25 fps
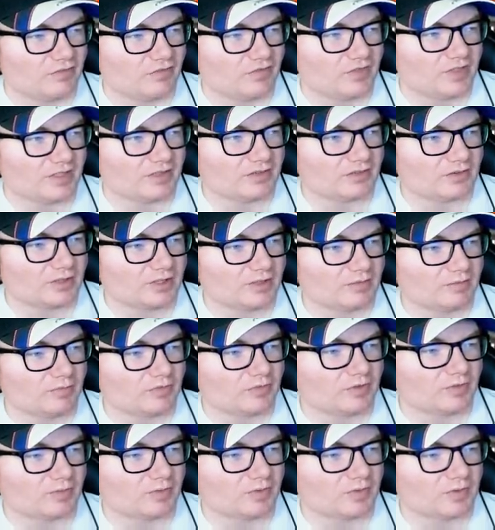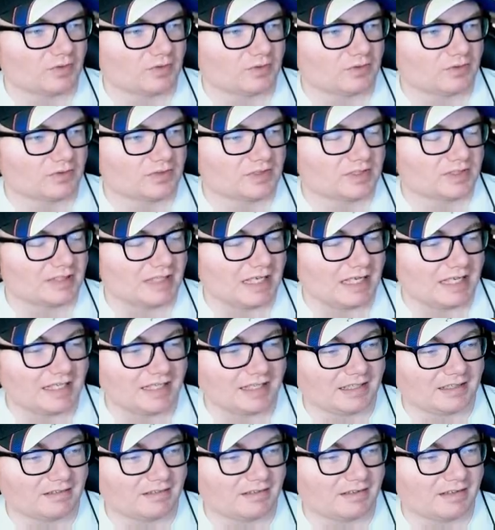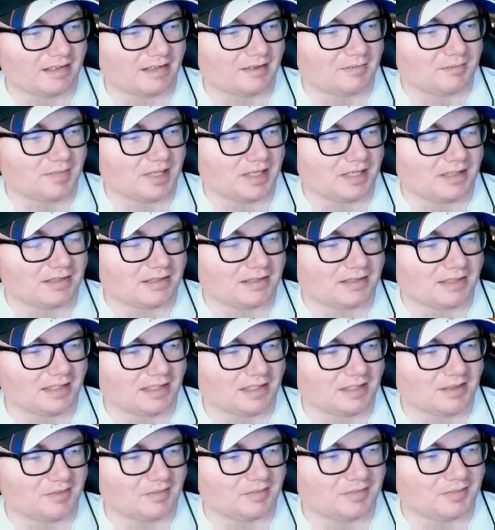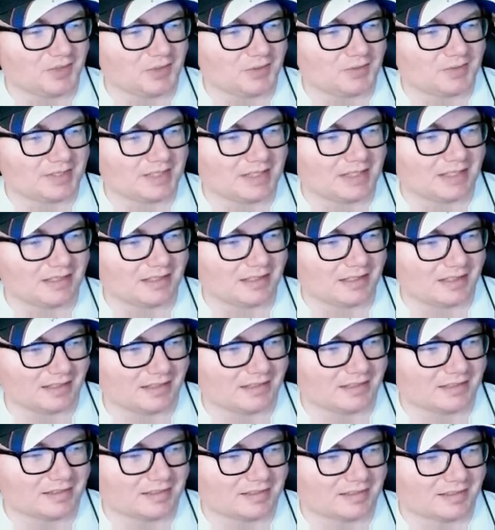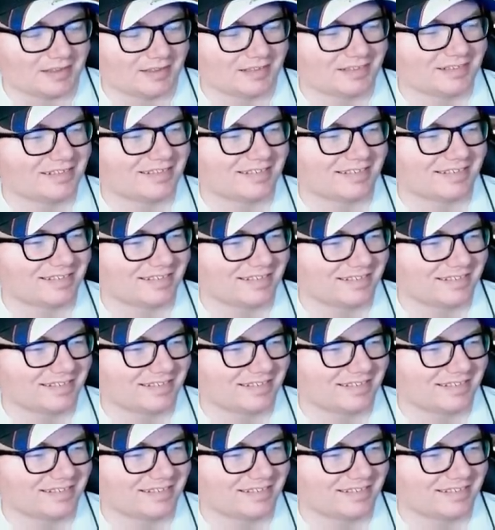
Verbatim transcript: I feel comfortable saying that by the time you see this,